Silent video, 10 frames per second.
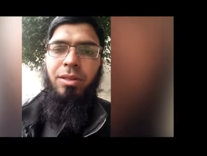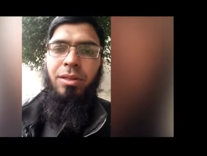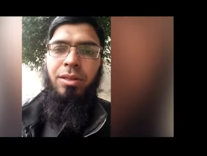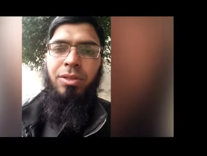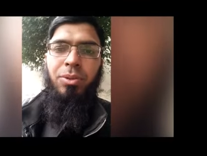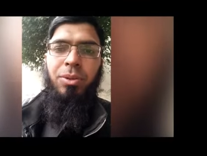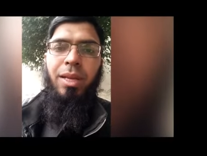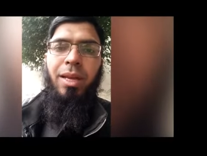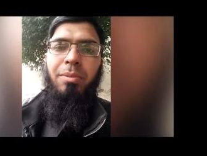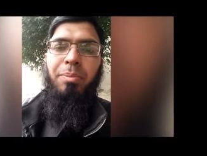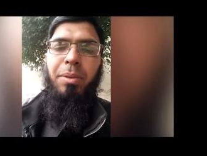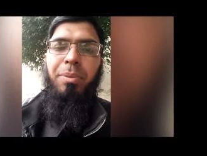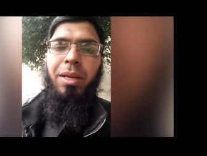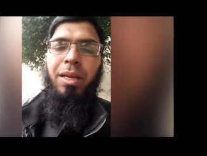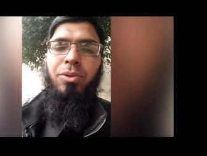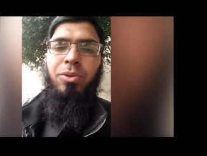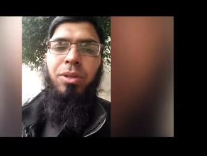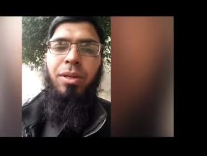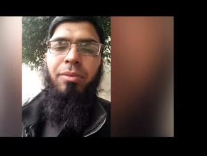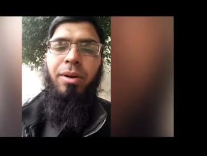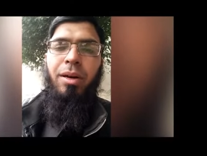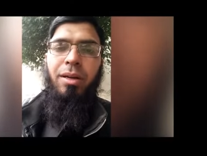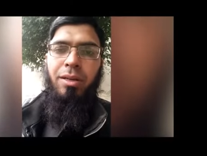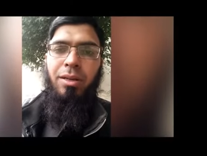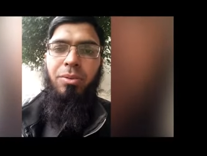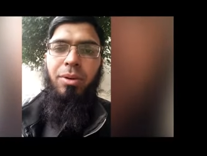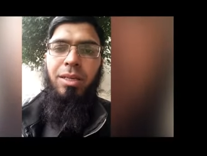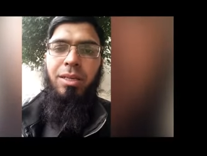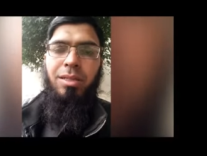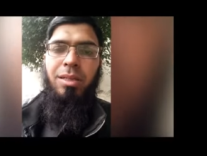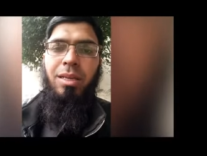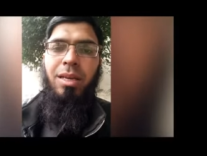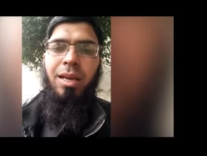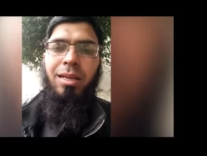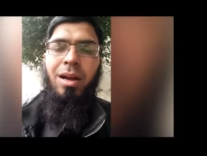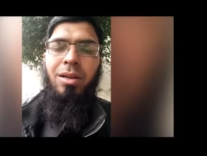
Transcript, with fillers: uh, so that the people can do their work uh, quite easily and